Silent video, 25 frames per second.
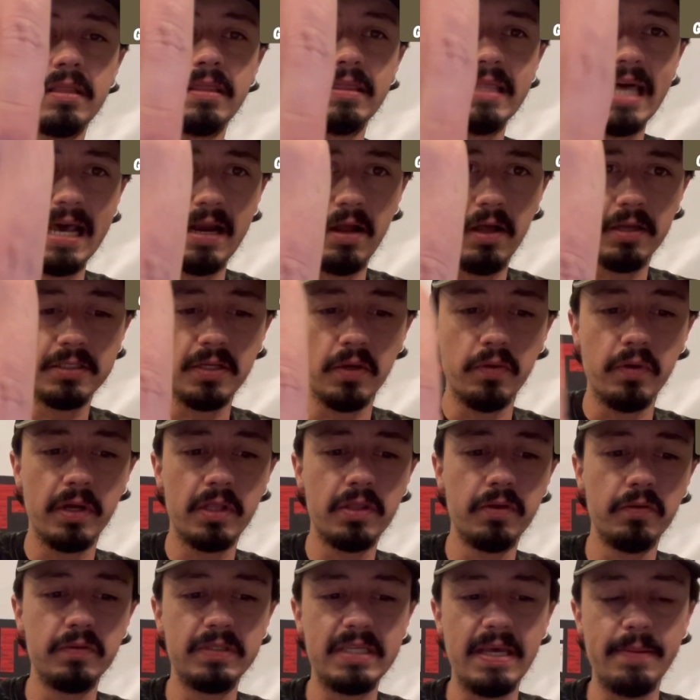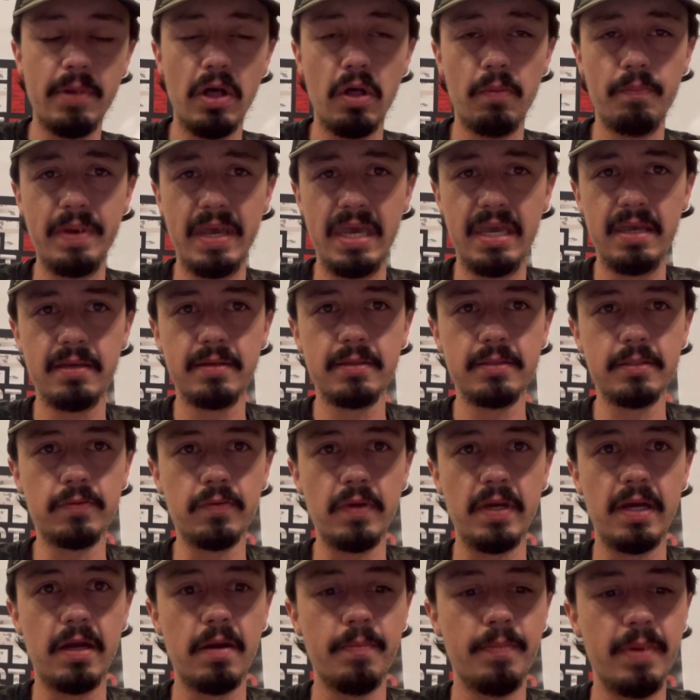That also includes MLB,
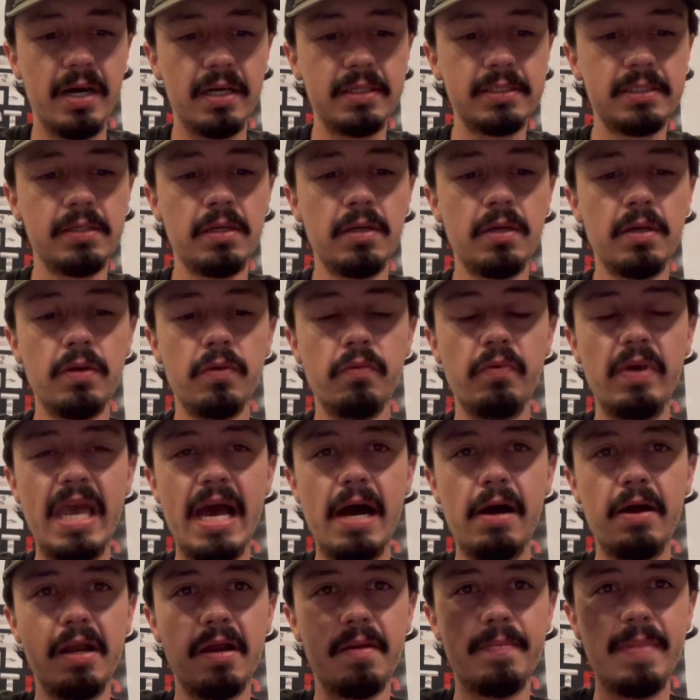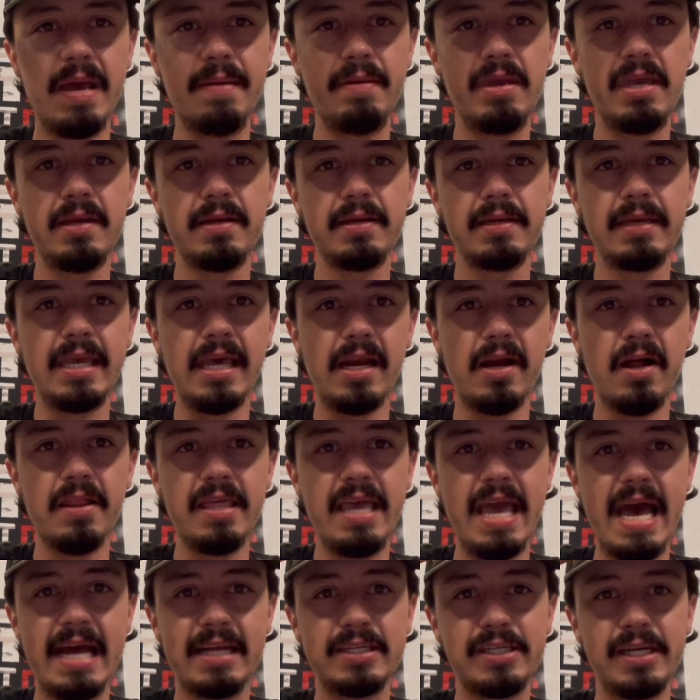300 bucks. We out here, baby. Get all
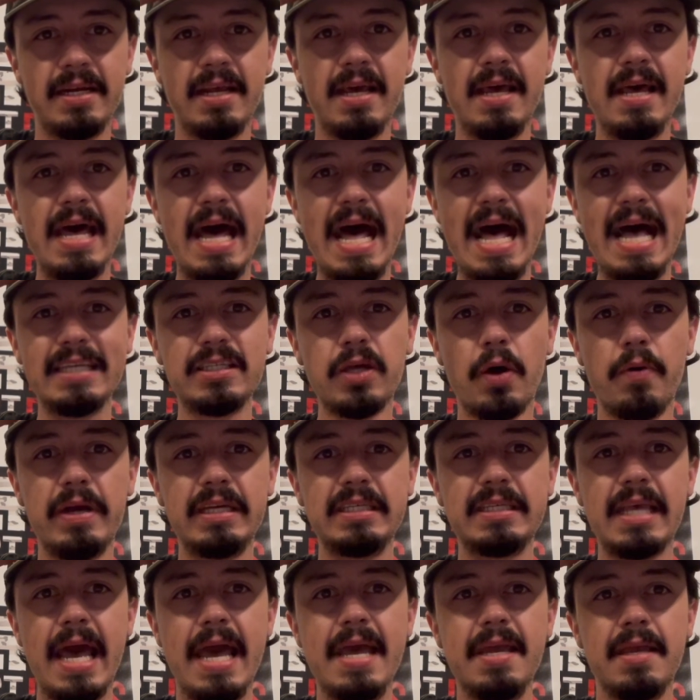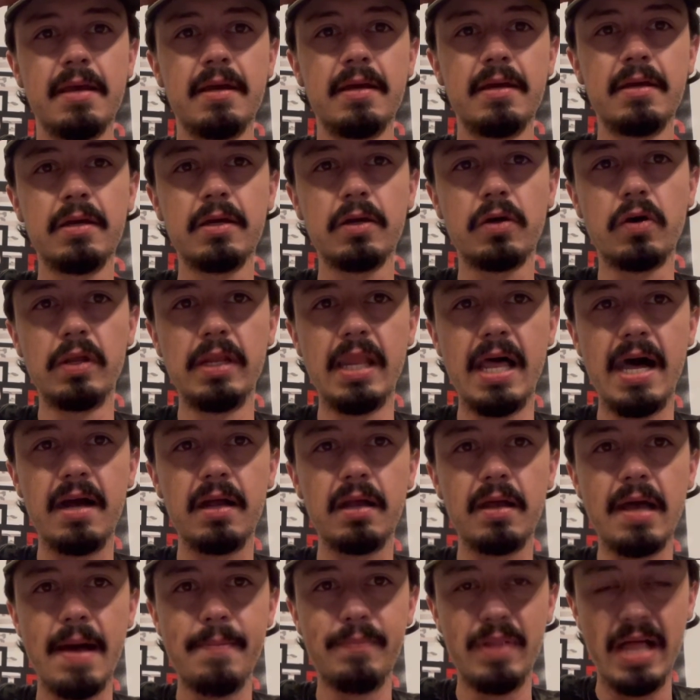the action. As always, hey, good
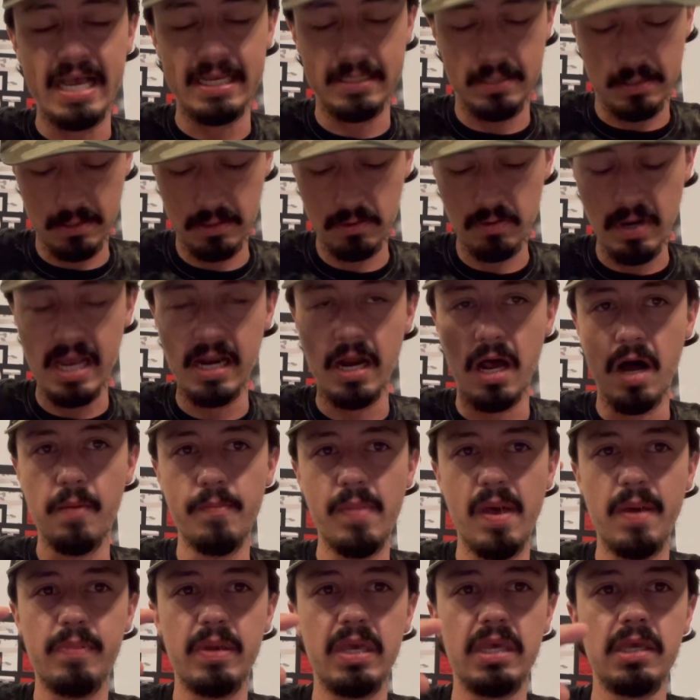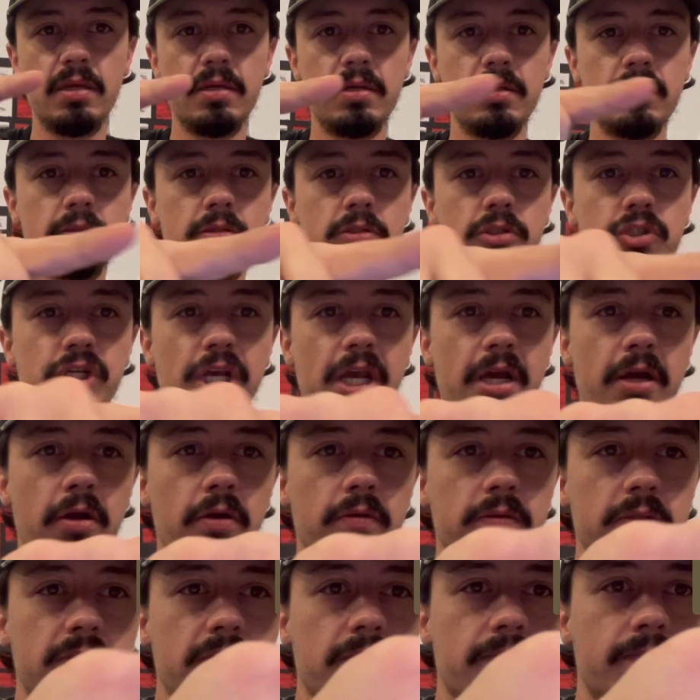luck. God bless. Great dog, baby.
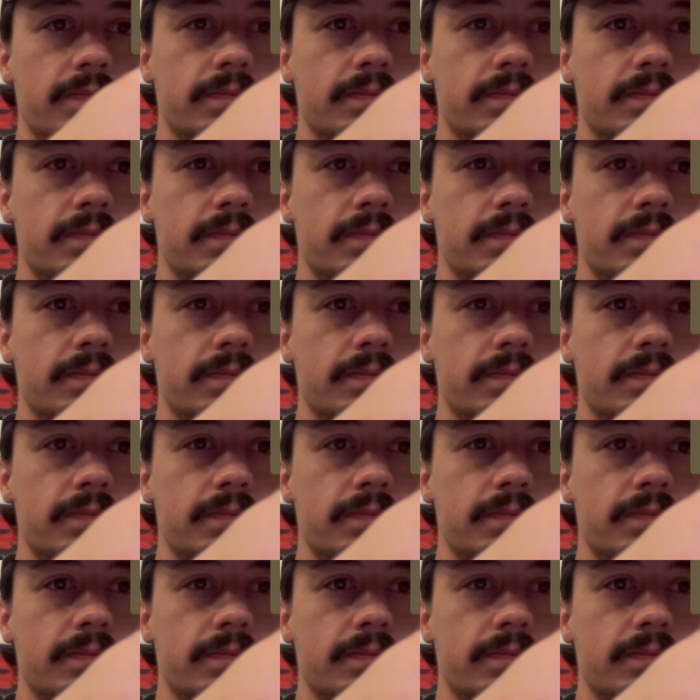Cheers.